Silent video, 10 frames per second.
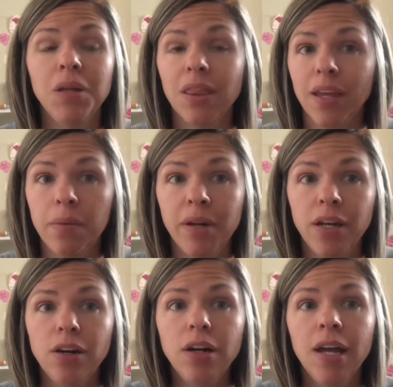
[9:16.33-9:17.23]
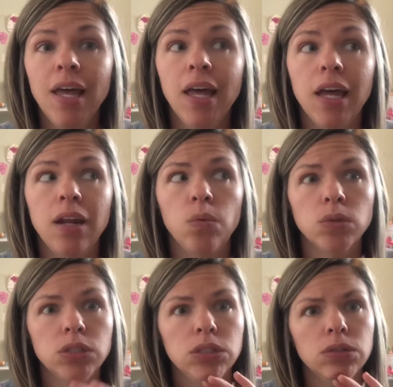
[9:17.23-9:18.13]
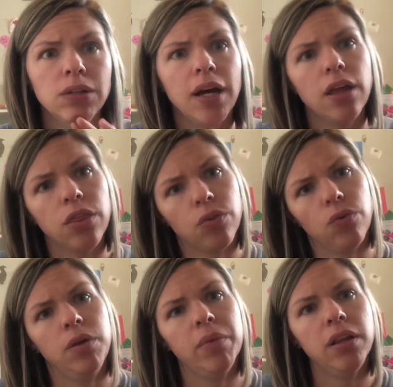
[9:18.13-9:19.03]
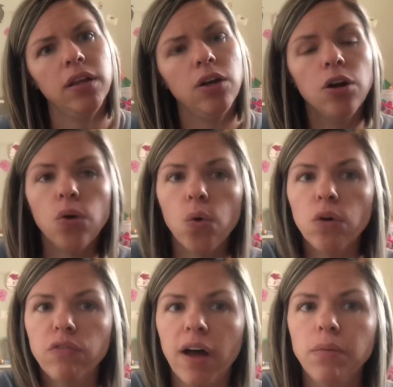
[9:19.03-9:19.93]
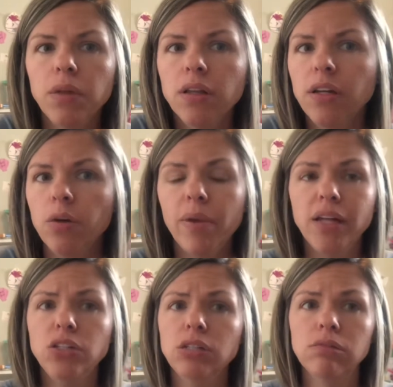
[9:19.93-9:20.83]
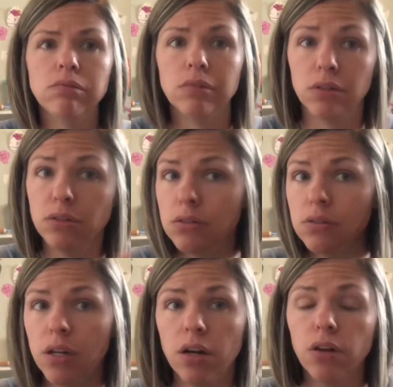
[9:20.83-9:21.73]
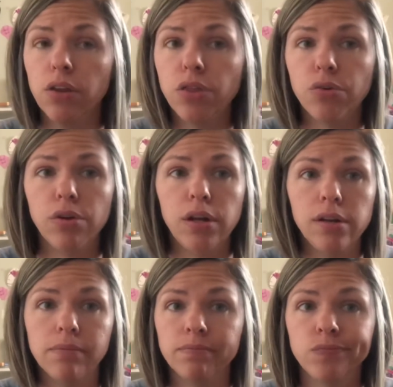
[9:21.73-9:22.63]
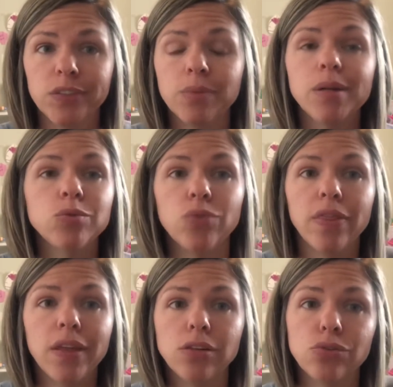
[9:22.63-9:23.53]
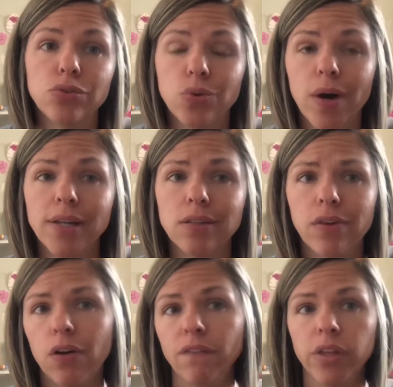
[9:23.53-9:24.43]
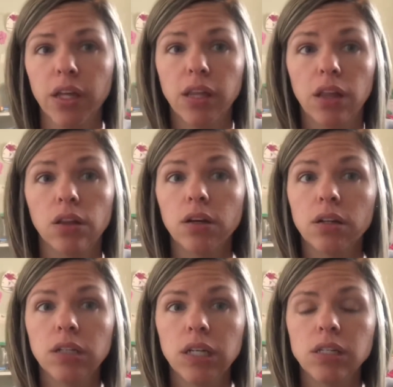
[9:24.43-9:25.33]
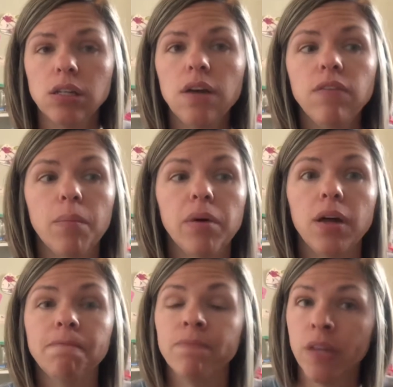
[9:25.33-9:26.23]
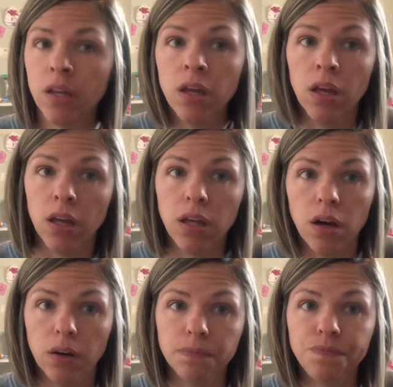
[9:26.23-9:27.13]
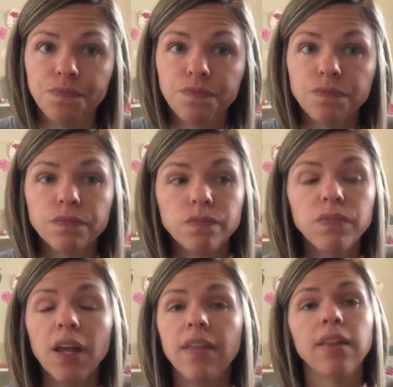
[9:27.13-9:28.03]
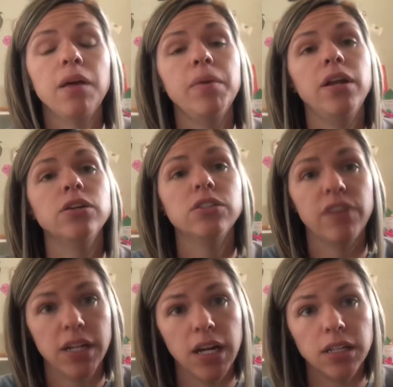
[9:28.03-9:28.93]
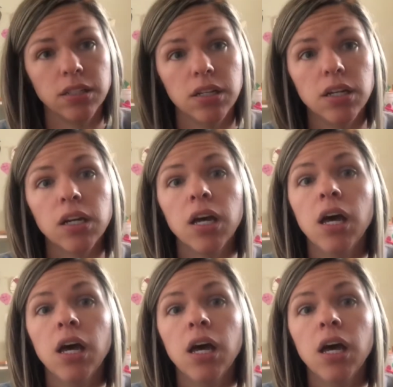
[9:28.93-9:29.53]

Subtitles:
laminator, and it will do like 3 milliliter or 5 milliliter pages. I just set it on the 3 and sometimes run things through twice if I don't feel like they look nice enough. But yeah, the laminator is fantastic.